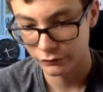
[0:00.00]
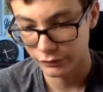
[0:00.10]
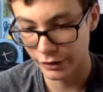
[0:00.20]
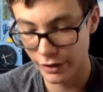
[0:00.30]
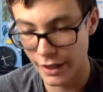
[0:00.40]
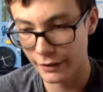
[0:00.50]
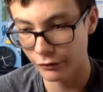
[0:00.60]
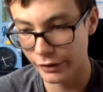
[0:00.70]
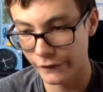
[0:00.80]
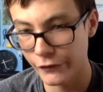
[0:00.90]
They're like
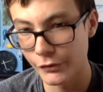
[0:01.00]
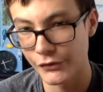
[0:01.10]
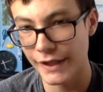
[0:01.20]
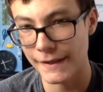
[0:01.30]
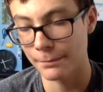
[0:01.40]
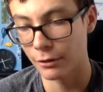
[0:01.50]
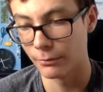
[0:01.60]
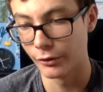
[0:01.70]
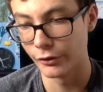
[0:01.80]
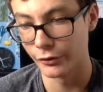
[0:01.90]
only a few cents per
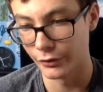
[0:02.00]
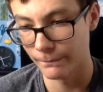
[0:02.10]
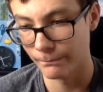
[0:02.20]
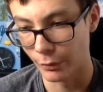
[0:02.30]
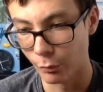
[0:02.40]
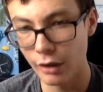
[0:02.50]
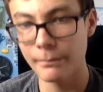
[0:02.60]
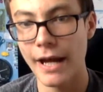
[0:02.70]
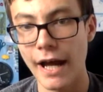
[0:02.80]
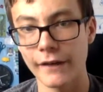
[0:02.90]
balloon. One
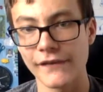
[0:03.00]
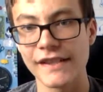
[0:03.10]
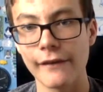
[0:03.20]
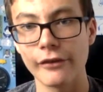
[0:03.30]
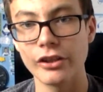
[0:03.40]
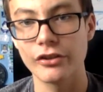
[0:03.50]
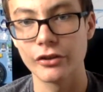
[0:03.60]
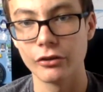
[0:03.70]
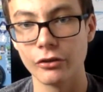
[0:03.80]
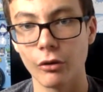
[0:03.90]
pack of
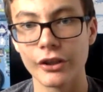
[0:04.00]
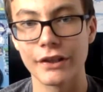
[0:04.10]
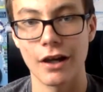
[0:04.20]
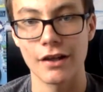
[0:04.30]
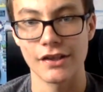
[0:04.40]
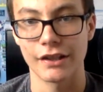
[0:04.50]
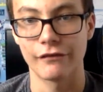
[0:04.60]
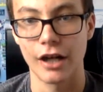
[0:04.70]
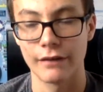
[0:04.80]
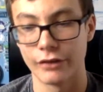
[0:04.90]
72 only costs like
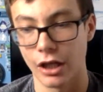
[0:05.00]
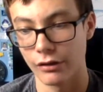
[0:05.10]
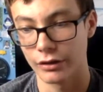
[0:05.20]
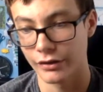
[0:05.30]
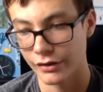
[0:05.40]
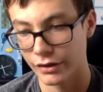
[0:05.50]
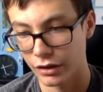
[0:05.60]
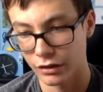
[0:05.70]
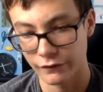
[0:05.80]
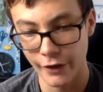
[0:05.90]
$5,
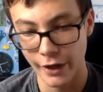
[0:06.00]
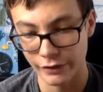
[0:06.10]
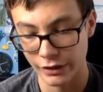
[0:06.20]
$5 to